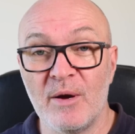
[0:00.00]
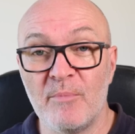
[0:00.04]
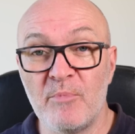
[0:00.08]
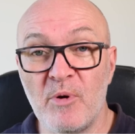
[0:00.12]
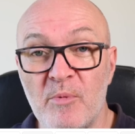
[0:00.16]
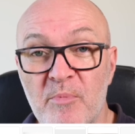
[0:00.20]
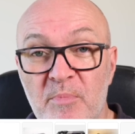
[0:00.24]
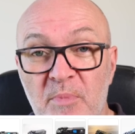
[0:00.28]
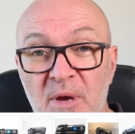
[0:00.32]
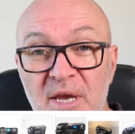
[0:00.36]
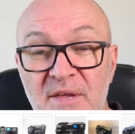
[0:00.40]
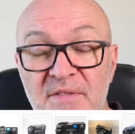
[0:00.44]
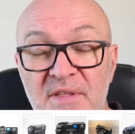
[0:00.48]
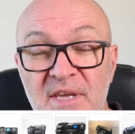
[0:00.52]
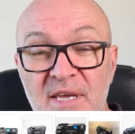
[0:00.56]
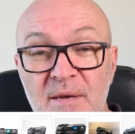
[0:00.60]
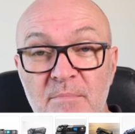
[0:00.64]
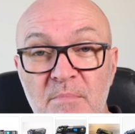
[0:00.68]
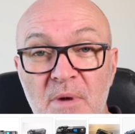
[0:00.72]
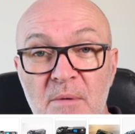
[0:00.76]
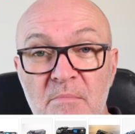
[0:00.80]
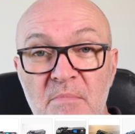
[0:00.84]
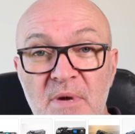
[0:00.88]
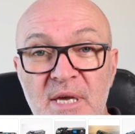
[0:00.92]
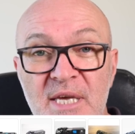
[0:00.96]
would be the
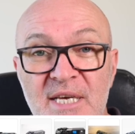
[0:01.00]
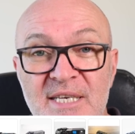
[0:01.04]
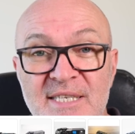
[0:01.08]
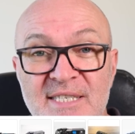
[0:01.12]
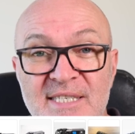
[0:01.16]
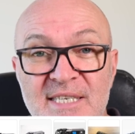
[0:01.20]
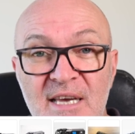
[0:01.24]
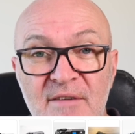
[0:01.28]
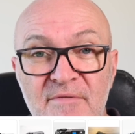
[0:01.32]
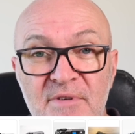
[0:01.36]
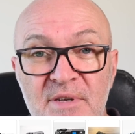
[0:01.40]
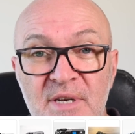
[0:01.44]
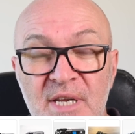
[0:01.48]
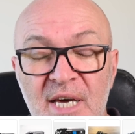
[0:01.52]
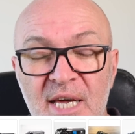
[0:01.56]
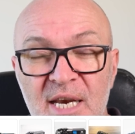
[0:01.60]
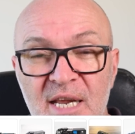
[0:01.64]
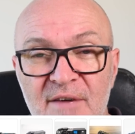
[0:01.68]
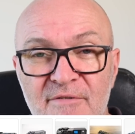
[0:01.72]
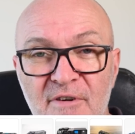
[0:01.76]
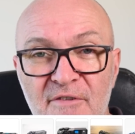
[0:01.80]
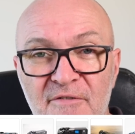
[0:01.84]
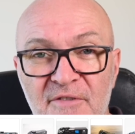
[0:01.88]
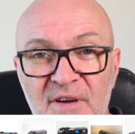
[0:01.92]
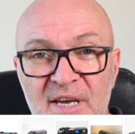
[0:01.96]
Mamiya 7,
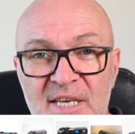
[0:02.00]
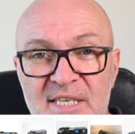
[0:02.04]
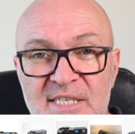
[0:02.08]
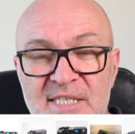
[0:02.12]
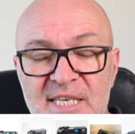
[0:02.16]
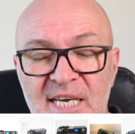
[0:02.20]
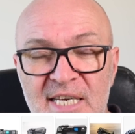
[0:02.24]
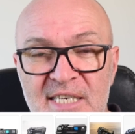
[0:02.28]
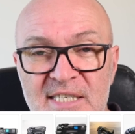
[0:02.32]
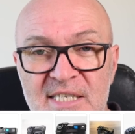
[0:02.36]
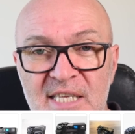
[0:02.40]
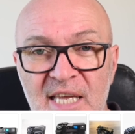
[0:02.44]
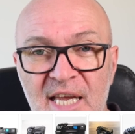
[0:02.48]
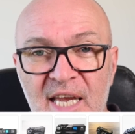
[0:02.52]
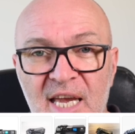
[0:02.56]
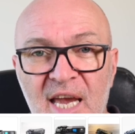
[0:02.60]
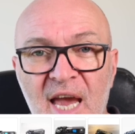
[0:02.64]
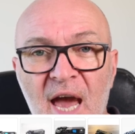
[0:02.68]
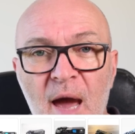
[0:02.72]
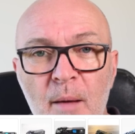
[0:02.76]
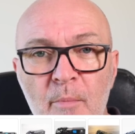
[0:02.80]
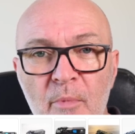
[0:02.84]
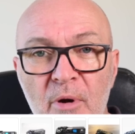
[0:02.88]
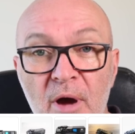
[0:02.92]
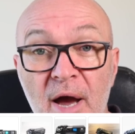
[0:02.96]
another fantastic
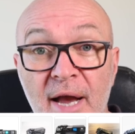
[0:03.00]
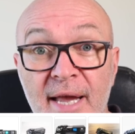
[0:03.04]
camera.